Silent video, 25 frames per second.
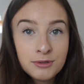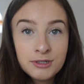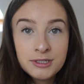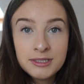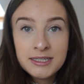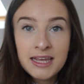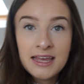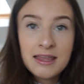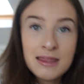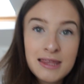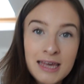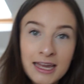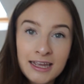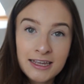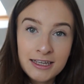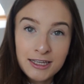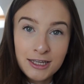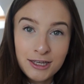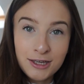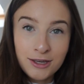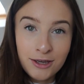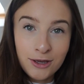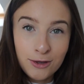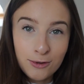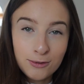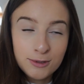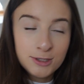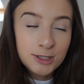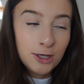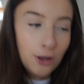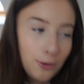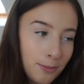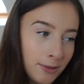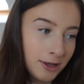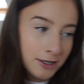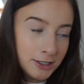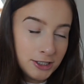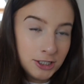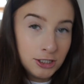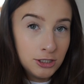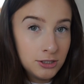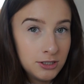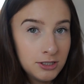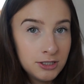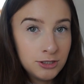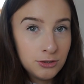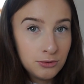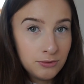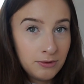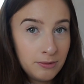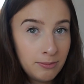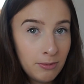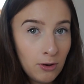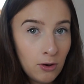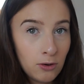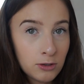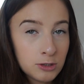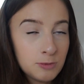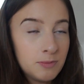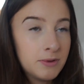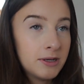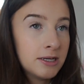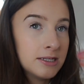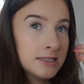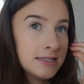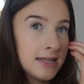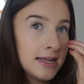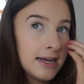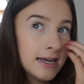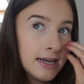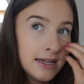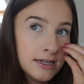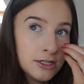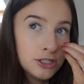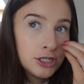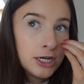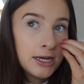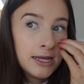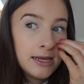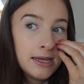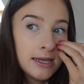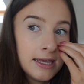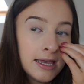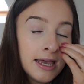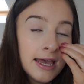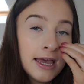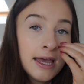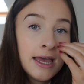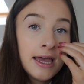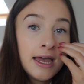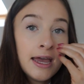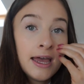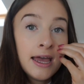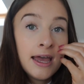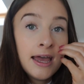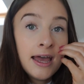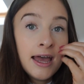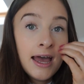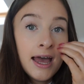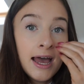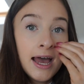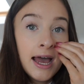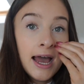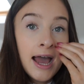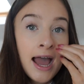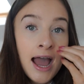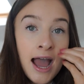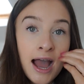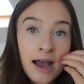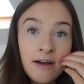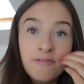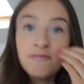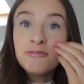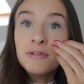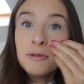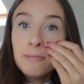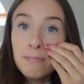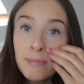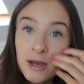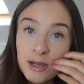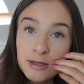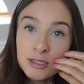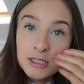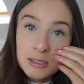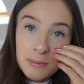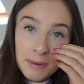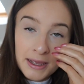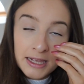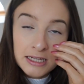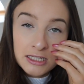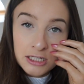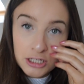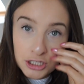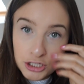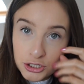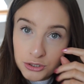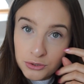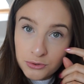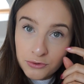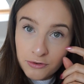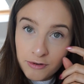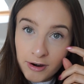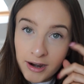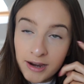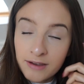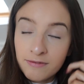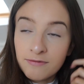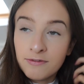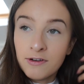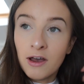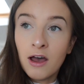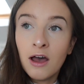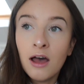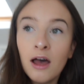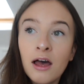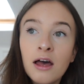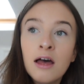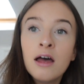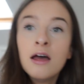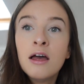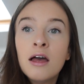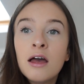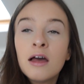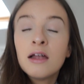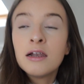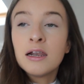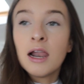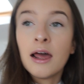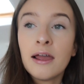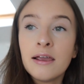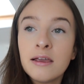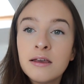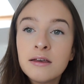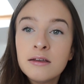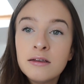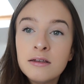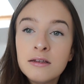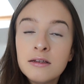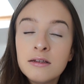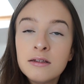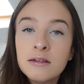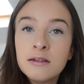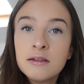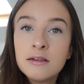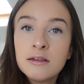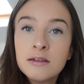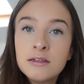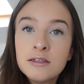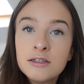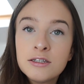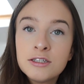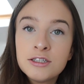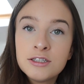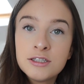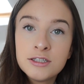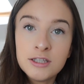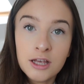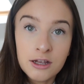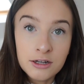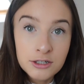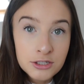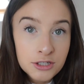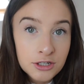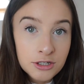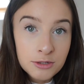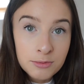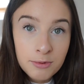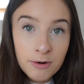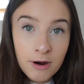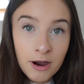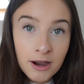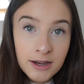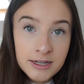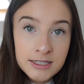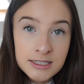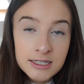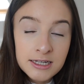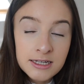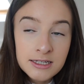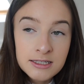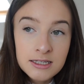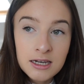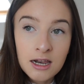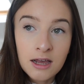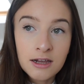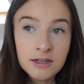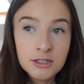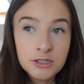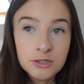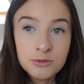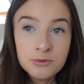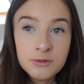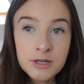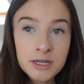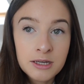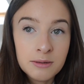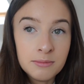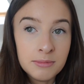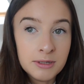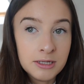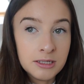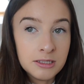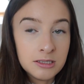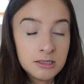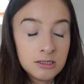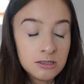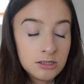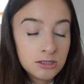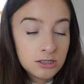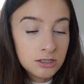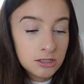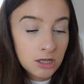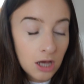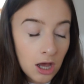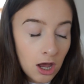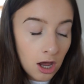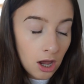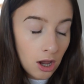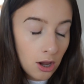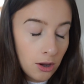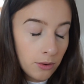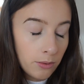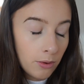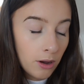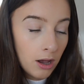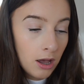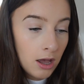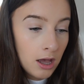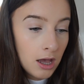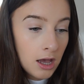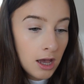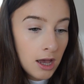to say thank you so much to Jewellery Box, because they literally have the most amazing jewellery for like such good prices. Like, jewellery can be so